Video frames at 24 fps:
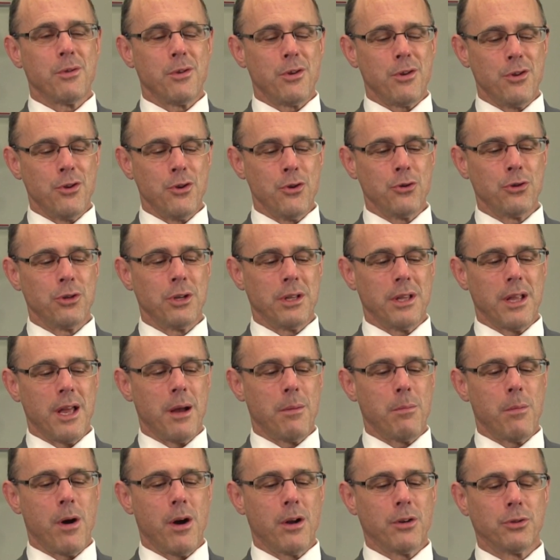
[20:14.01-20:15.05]
using
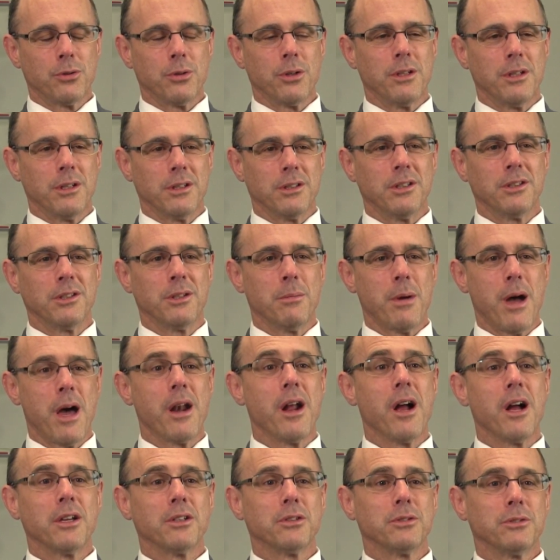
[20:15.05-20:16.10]
that mantra, this is
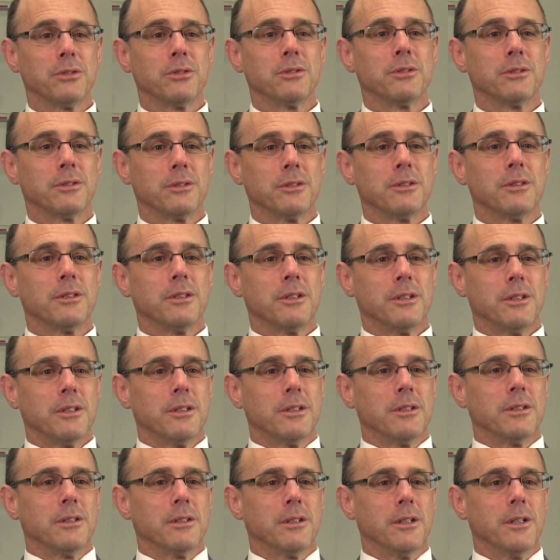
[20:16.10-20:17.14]
about us. Right.
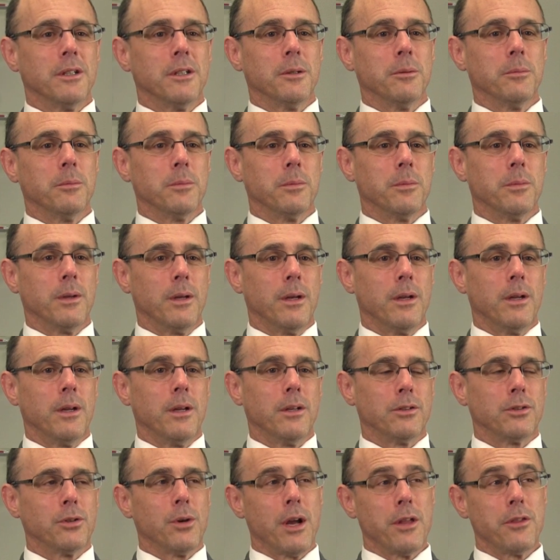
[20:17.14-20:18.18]
Um, and,
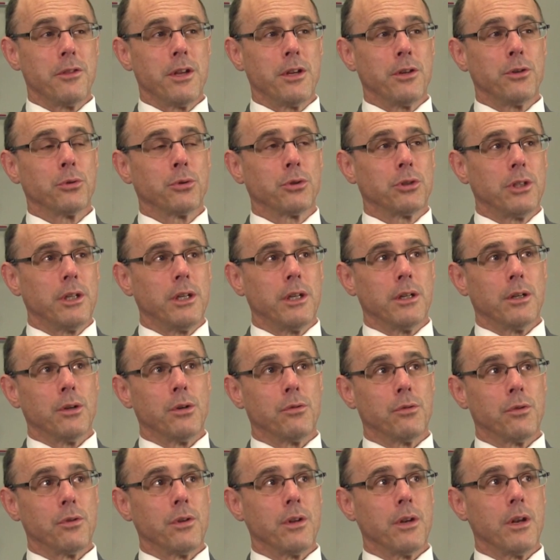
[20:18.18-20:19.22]
and so I think you'll see it
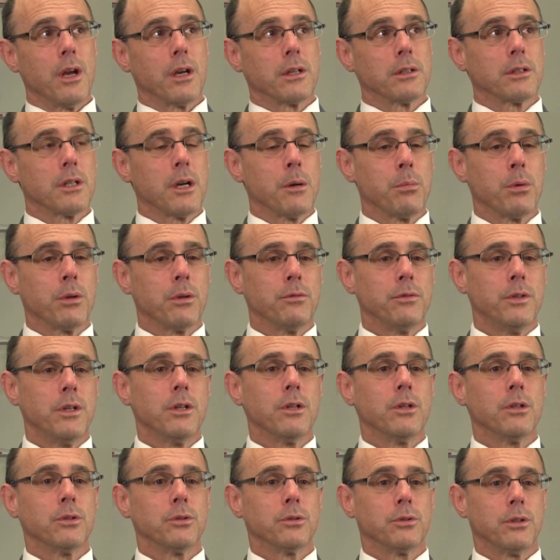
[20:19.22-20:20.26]
over the next couple of
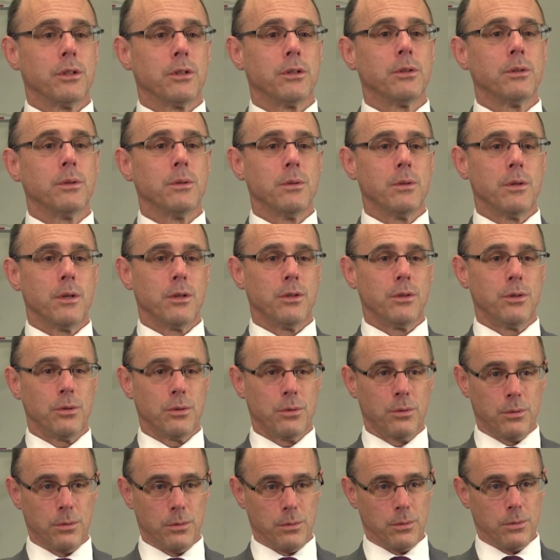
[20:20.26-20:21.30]
years that that
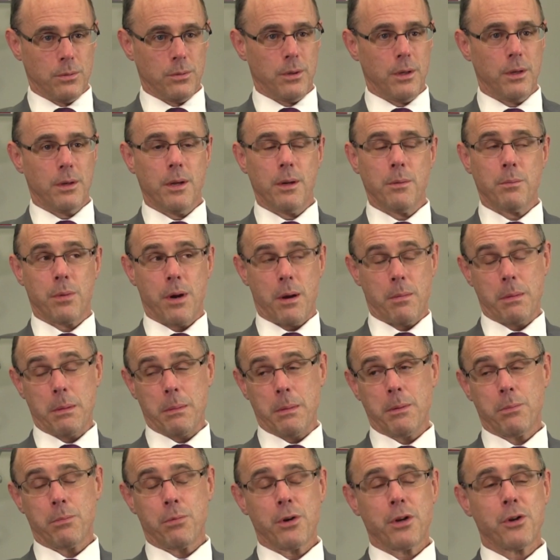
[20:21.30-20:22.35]
you'll and, and
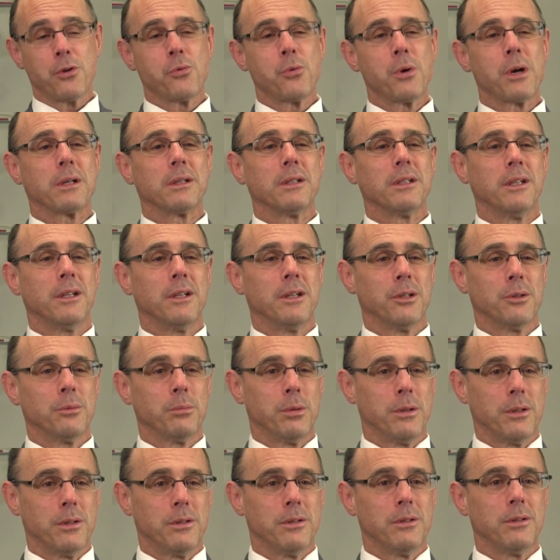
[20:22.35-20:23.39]
probably pretty quickly here,
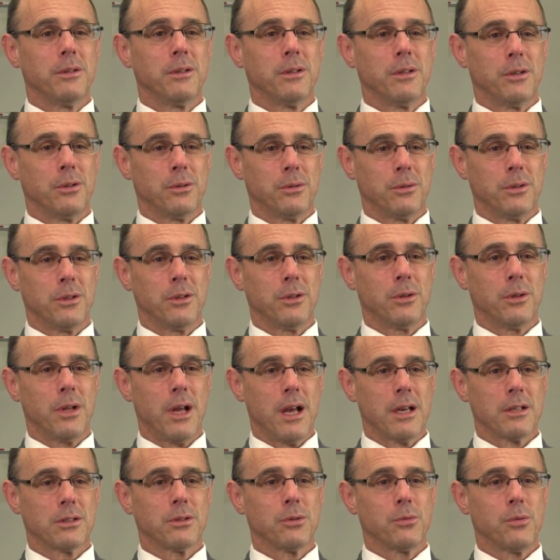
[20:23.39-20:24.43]
but it'll it'll
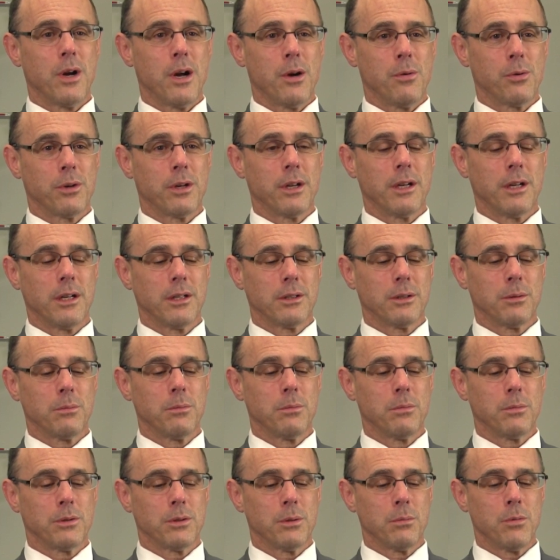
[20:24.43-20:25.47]
last a while. We're going to get
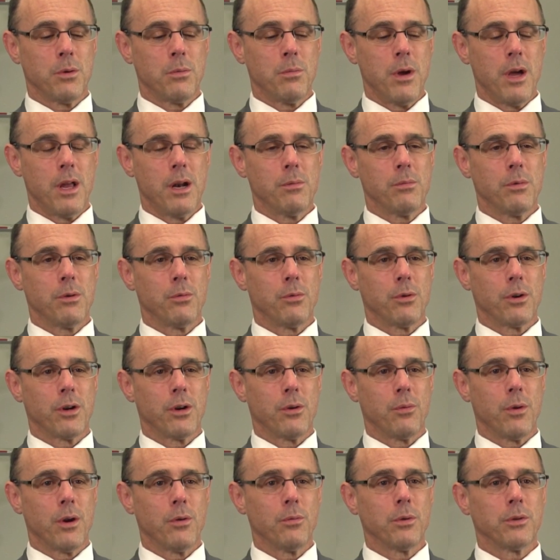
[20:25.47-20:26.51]
some some momentum and we're
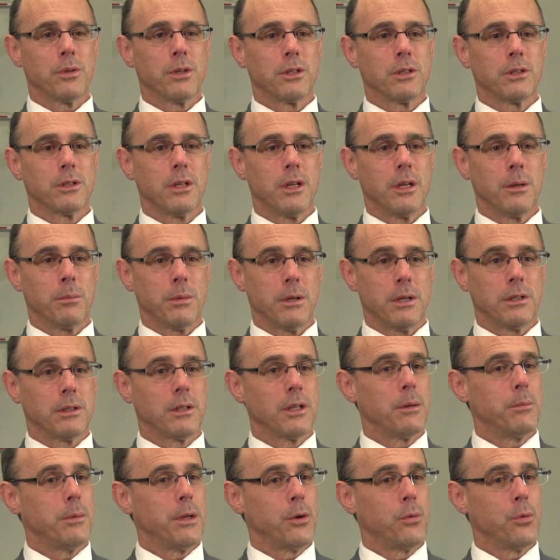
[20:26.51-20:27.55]
going to run with this thing, but it's
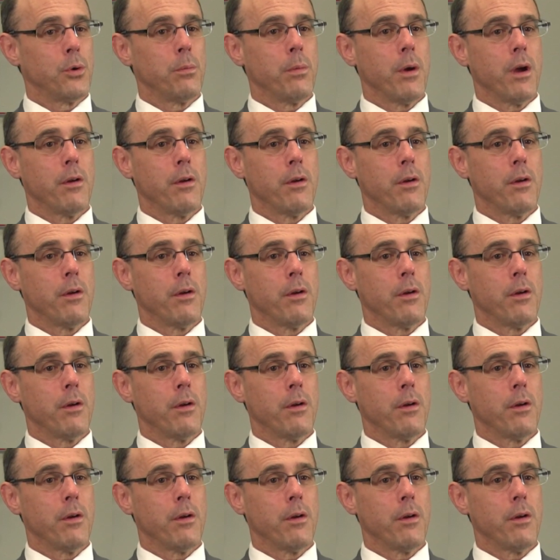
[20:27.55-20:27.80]
going to be a group